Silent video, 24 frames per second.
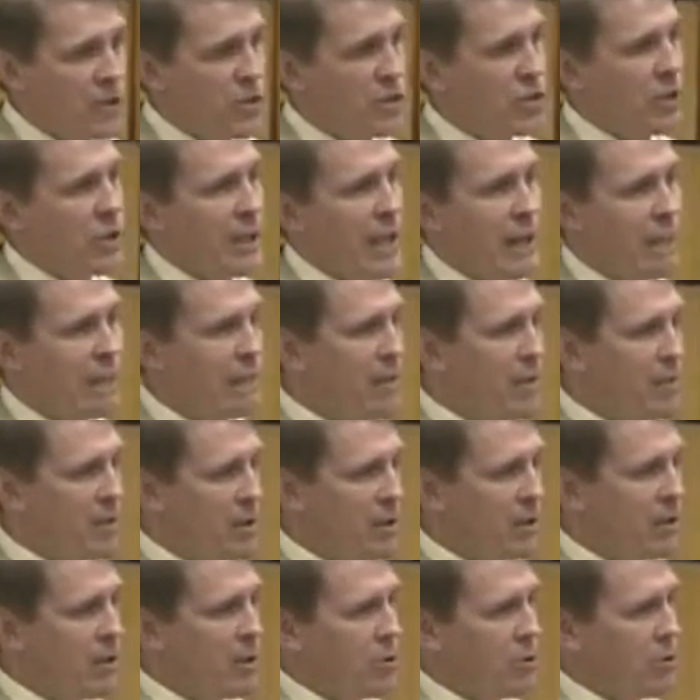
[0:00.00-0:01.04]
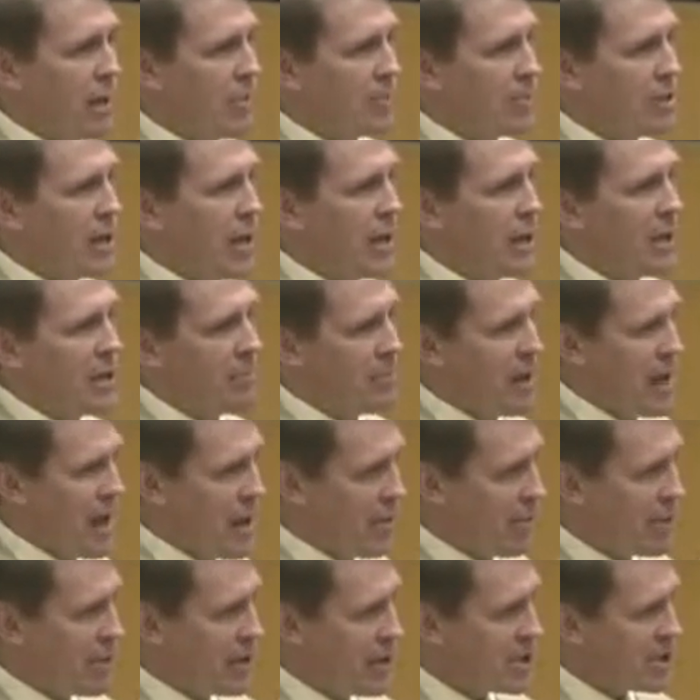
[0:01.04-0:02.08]
fish, amphibian,
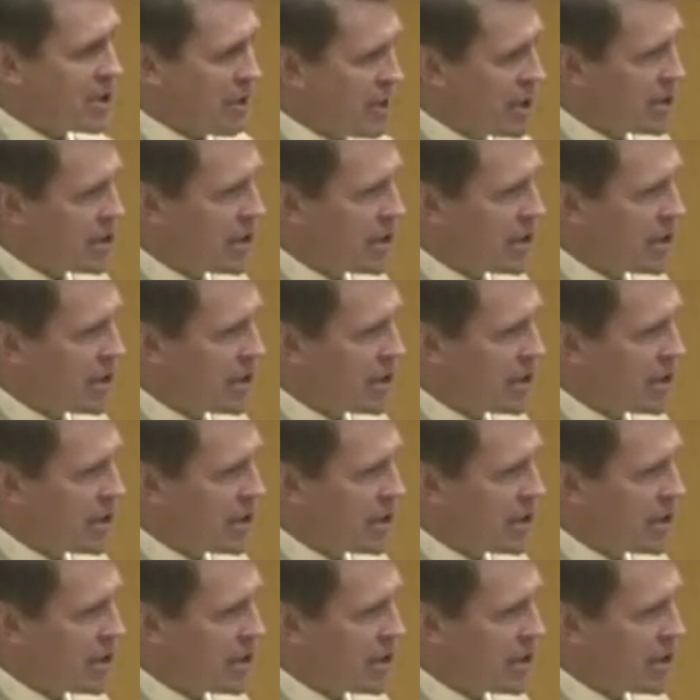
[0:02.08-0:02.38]
reptile, mammal.